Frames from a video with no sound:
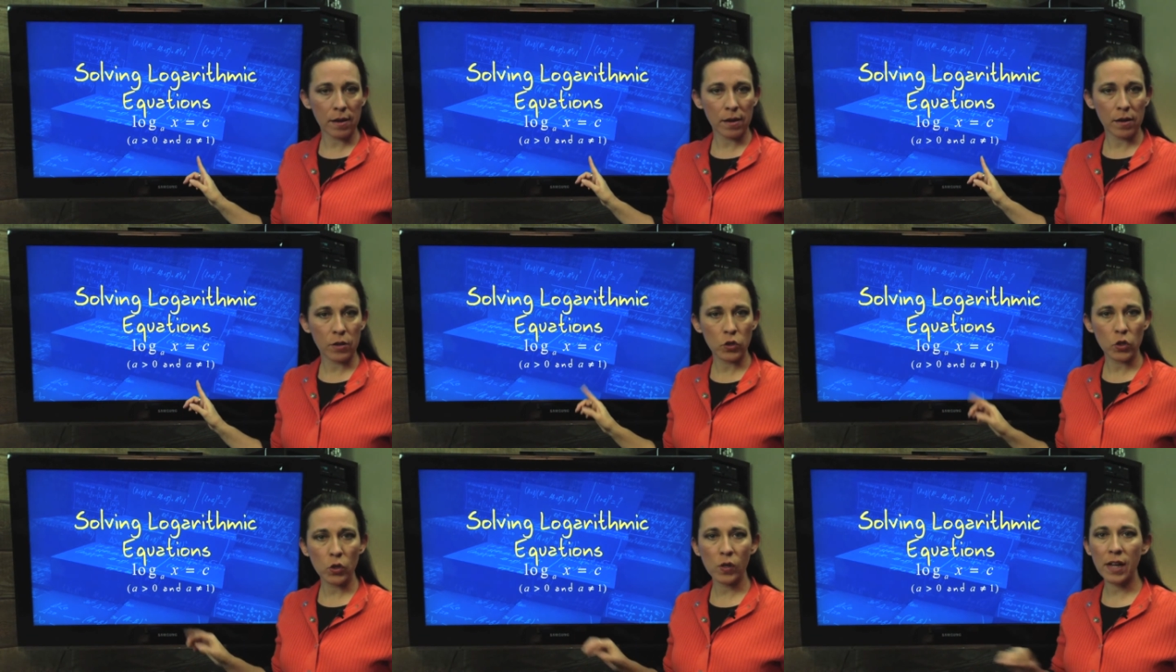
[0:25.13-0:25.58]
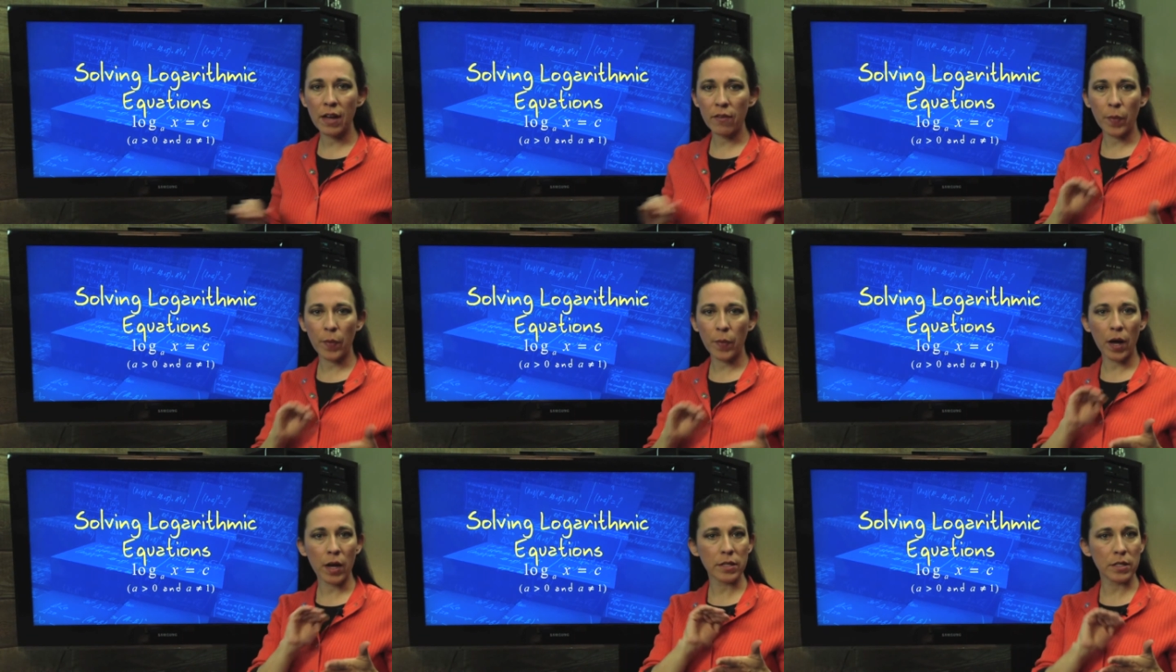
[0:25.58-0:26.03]
So you can have
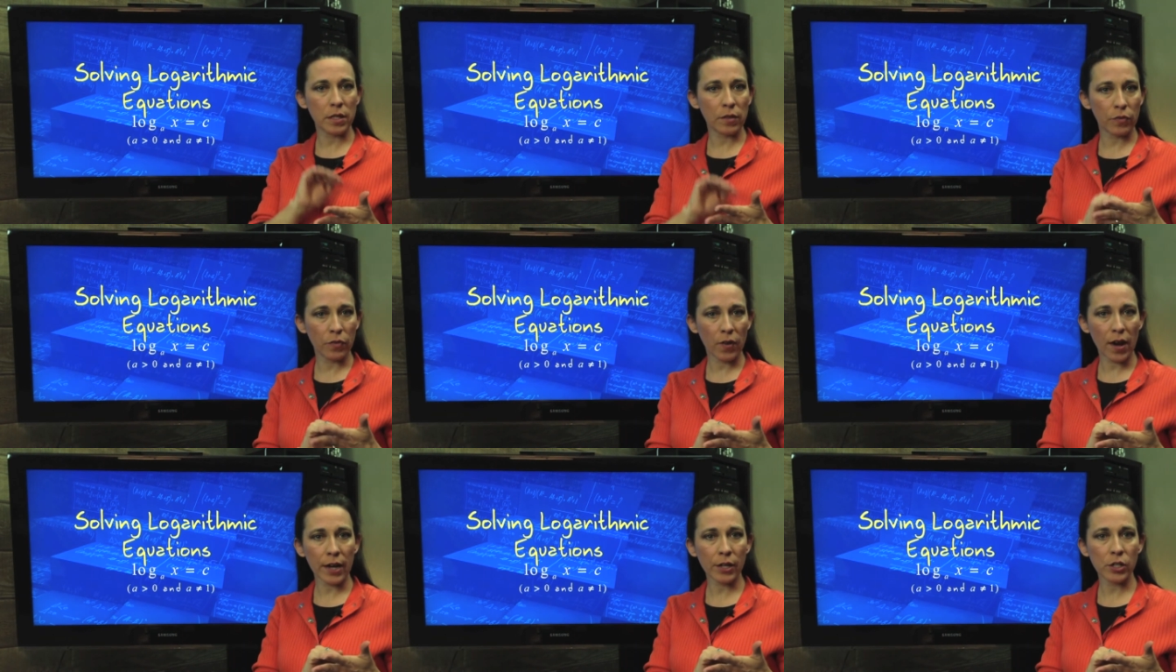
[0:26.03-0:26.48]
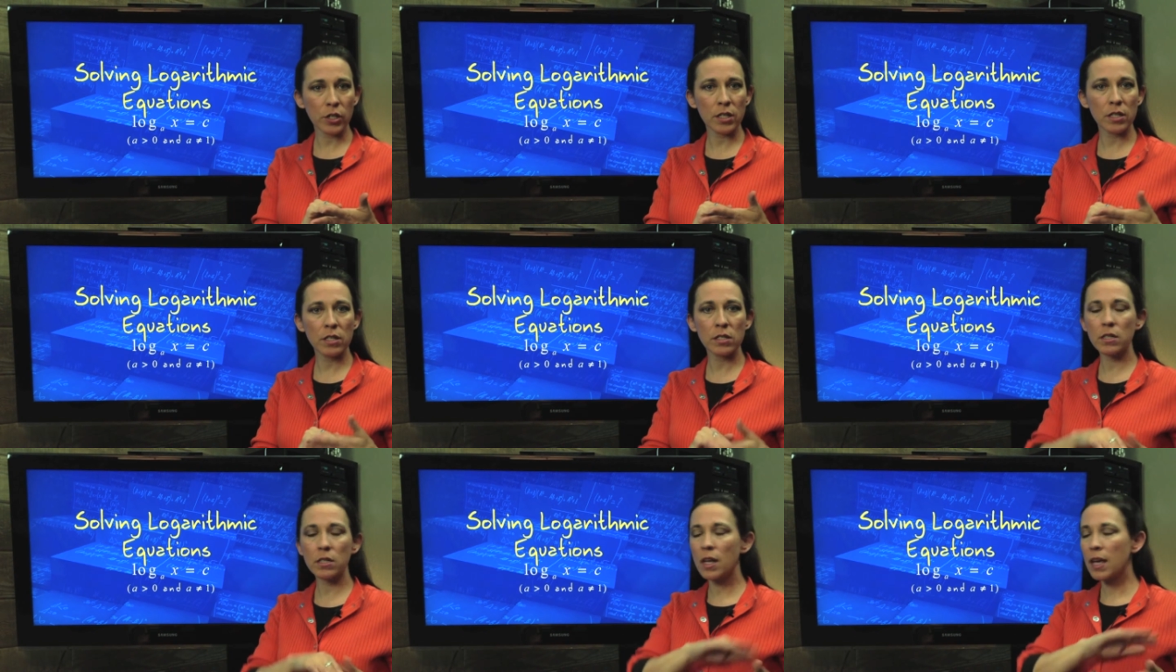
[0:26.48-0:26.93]
positive
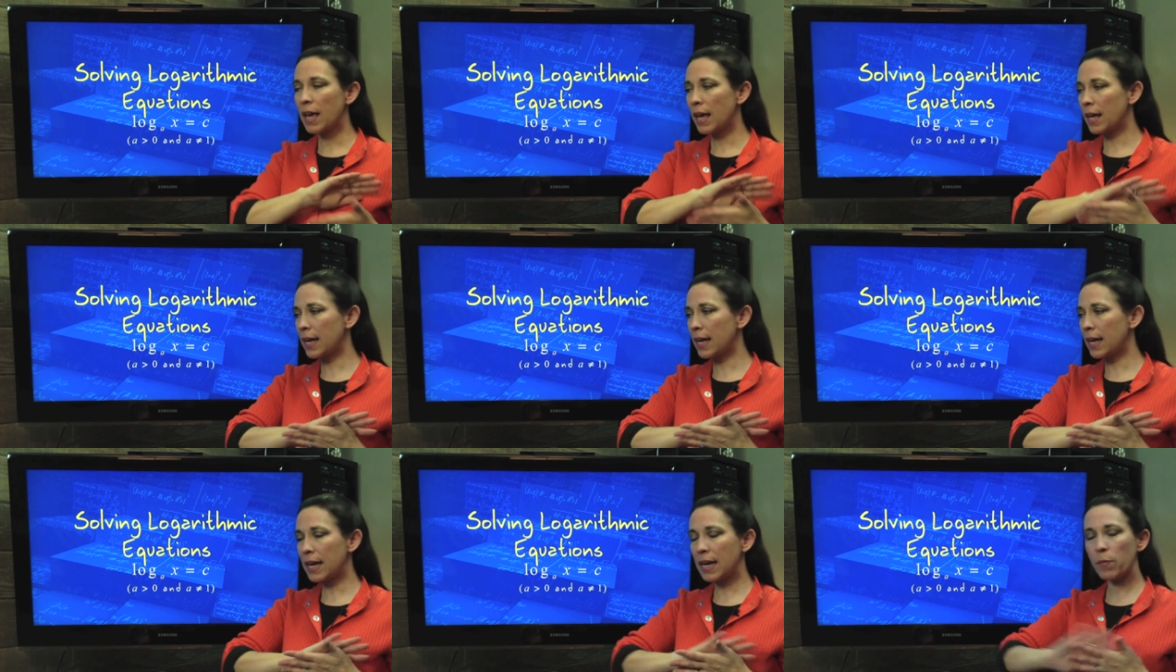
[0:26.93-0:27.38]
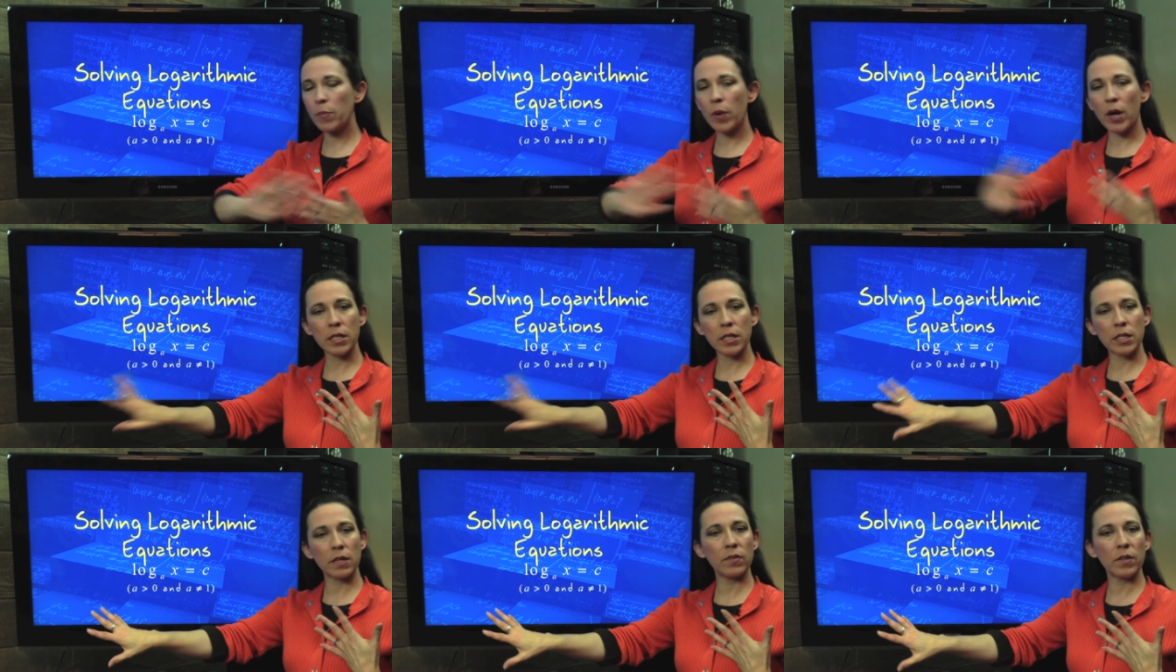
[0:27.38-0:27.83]
fractions and any
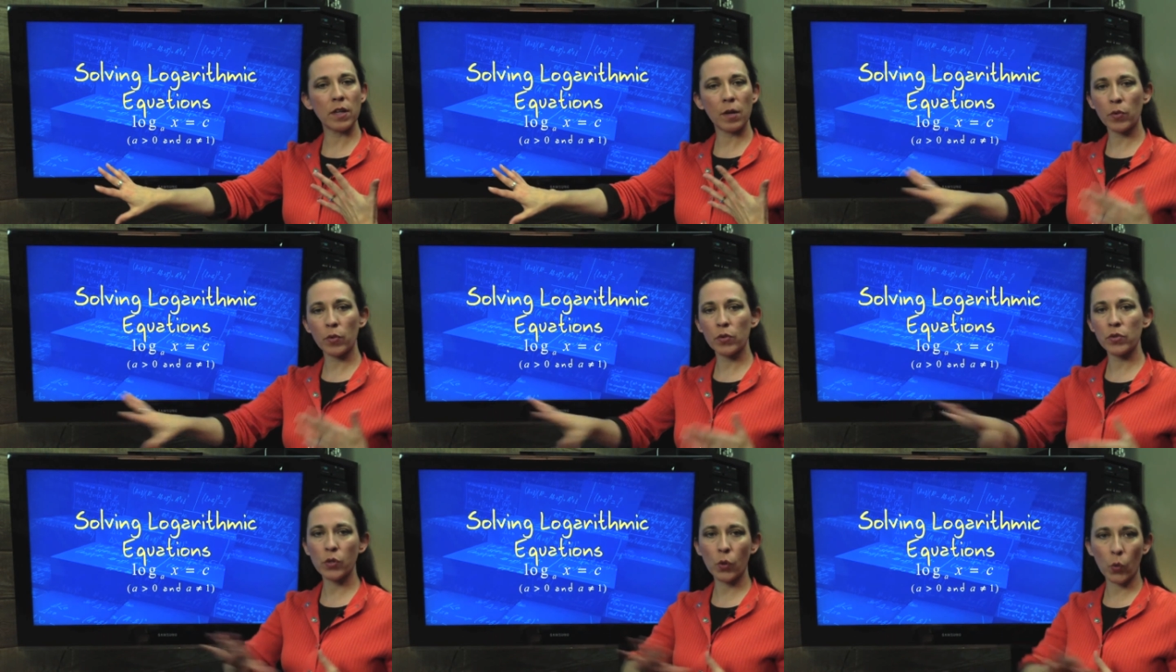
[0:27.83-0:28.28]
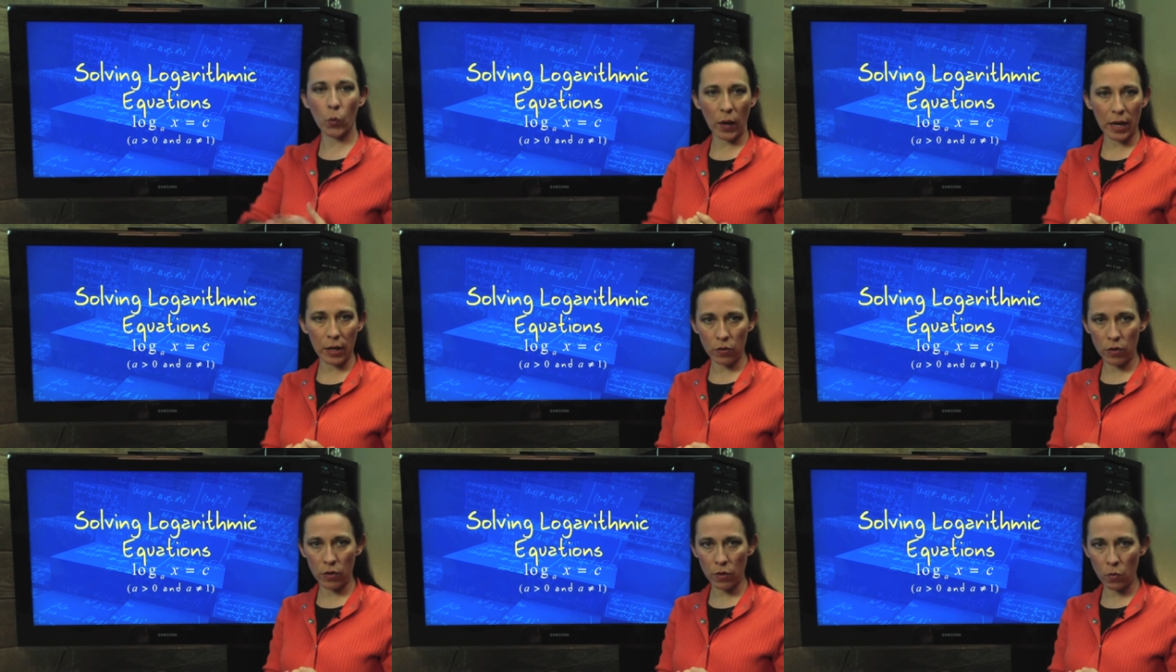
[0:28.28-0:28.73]
positive numbers
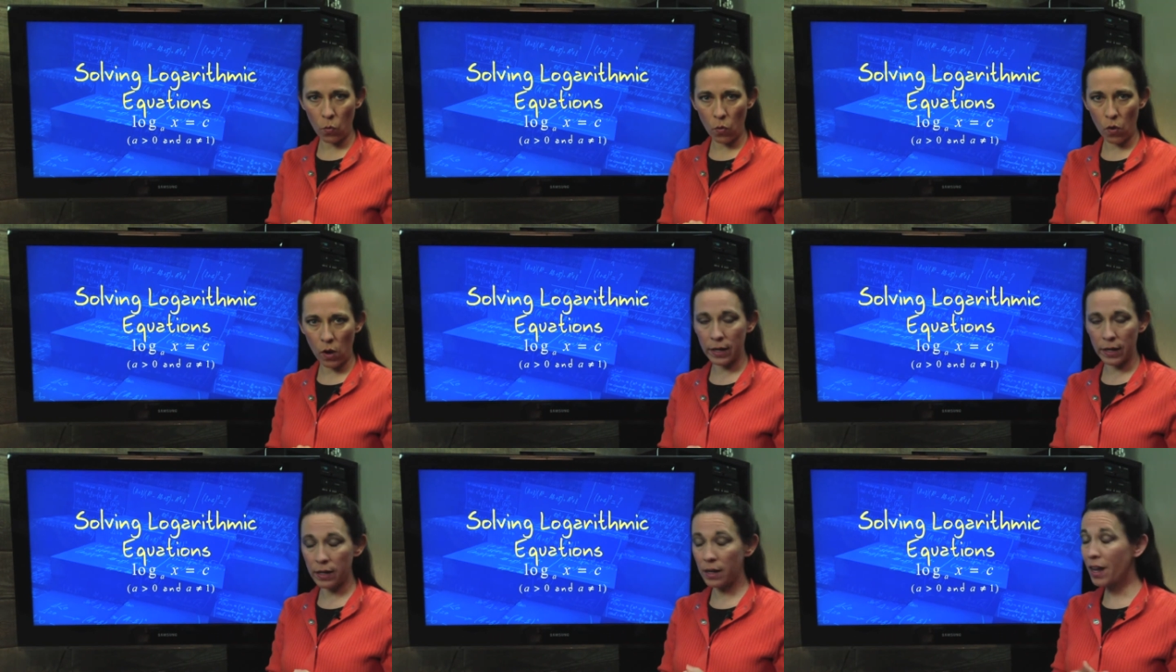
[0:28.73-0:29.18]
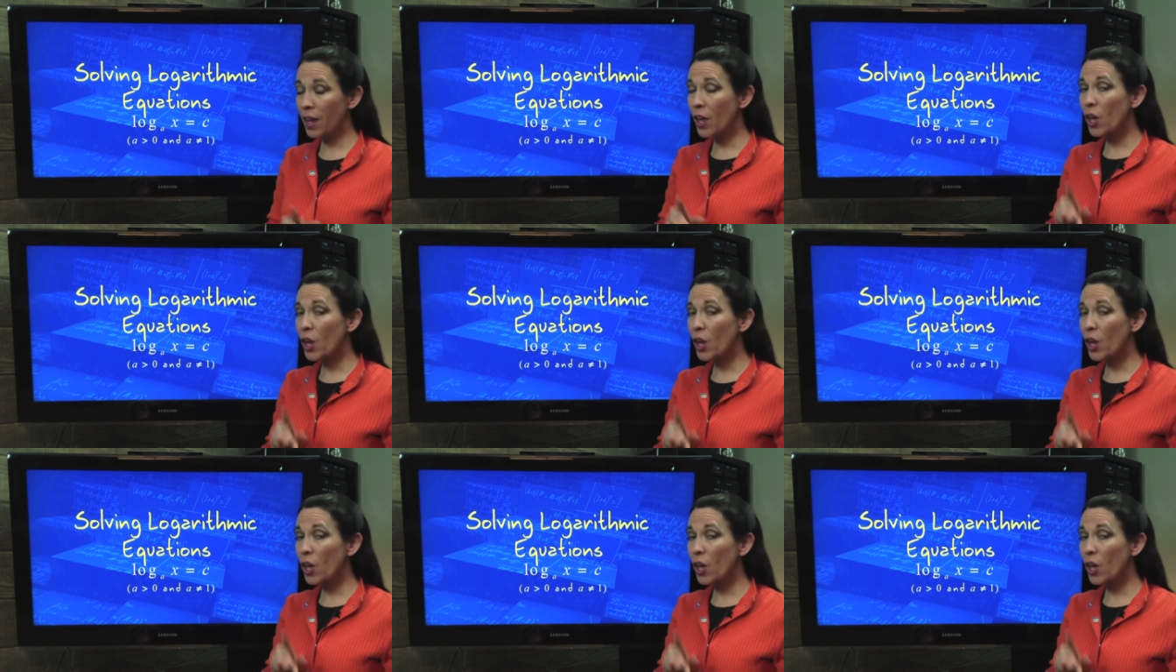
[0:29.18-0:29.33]
greater than 1,